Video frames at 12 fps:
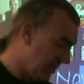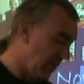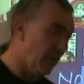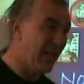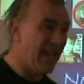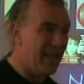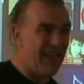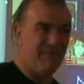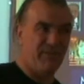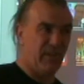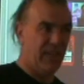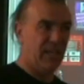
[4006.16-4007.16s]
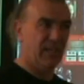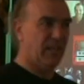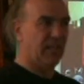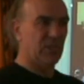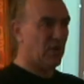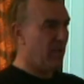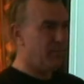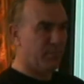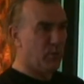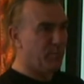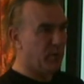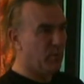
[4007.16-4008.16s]
So everything that they try and
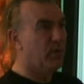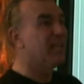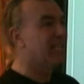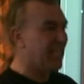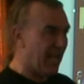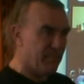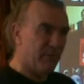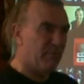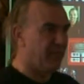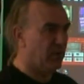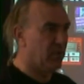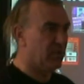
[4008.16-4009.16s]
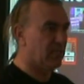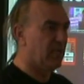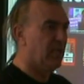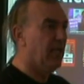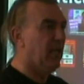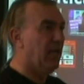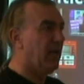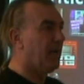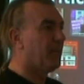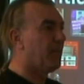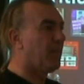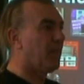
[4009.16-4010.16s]
poo-poo can be reversed. What's the
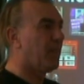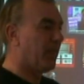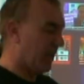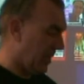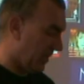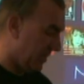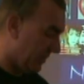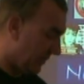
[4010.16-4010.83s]
title of that book, Silver?